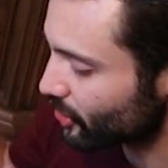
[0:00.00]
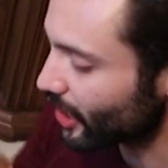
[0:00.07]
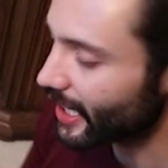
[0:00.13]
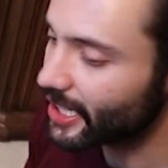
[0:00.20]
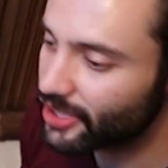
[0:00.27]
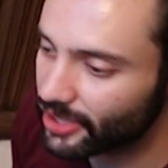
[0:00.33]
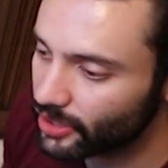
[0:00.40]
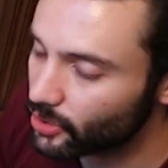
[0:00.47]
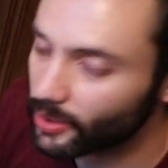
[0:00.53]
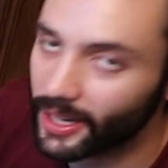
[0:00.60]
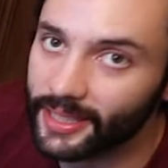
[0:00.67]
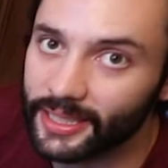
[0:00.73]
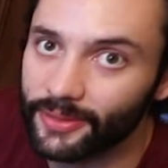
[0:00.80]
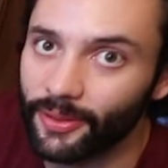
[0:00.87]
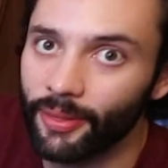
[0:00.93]
changing,
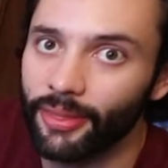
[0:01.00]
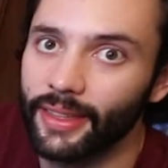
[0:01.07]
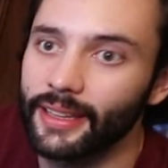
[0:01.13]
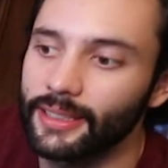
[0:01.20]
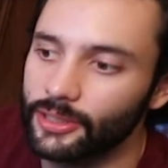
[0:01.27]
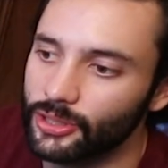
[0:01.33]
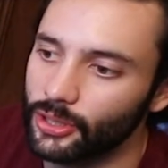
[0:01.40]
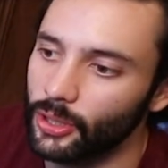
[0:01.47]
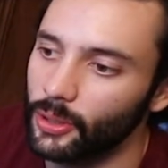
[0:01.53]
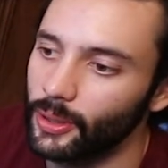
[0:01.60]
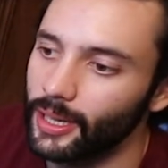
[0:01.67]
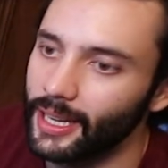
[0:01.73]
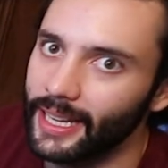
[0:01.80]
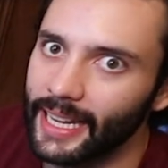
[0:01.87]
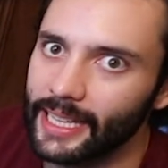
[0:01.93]
trying different things.
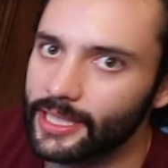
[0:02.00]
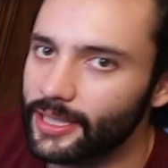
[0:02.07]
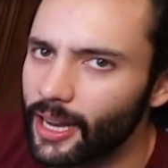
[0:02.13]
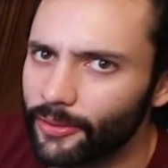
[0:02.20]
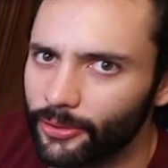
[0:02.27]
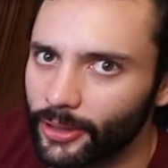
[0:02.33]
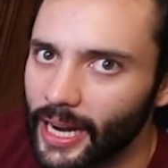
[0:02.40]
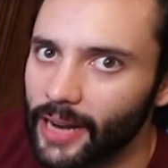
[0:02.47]
So it's not for